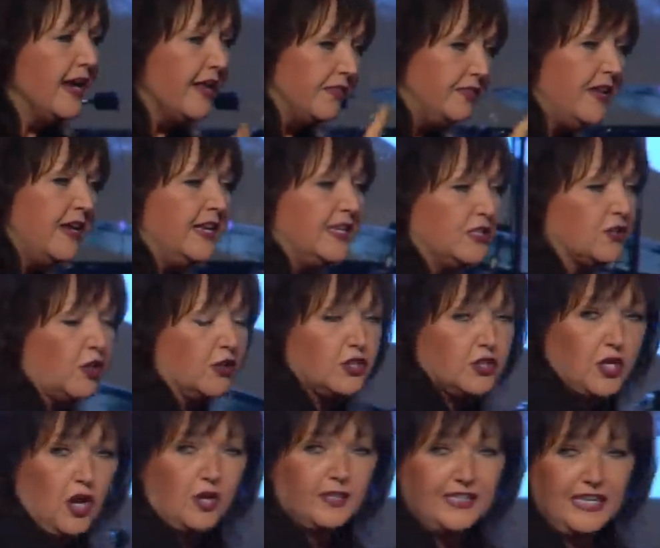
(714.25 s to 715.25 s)
Then he starts
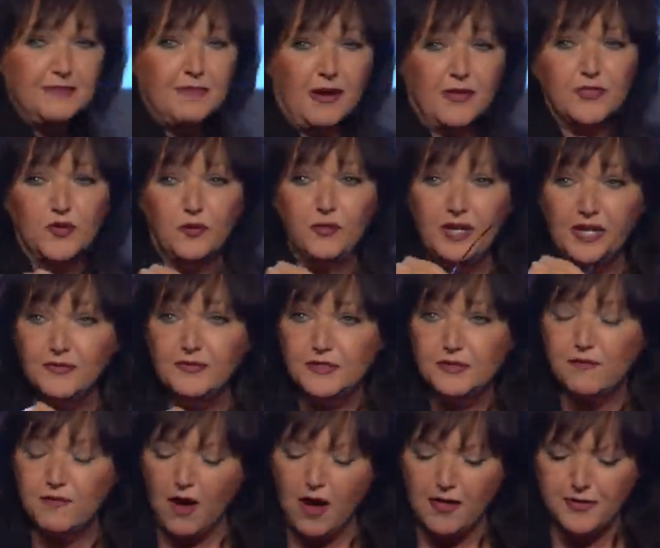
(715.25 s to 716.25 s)
talking about the will of his
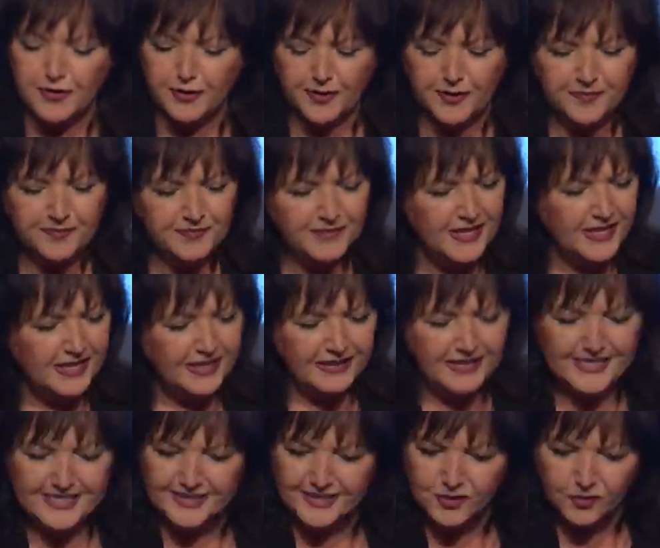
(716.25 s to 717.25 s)
Father.
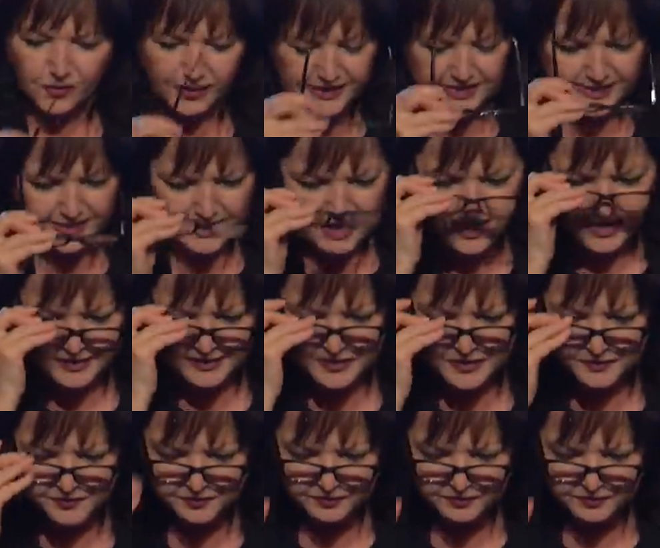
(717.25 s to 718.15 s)
Listen to what he says.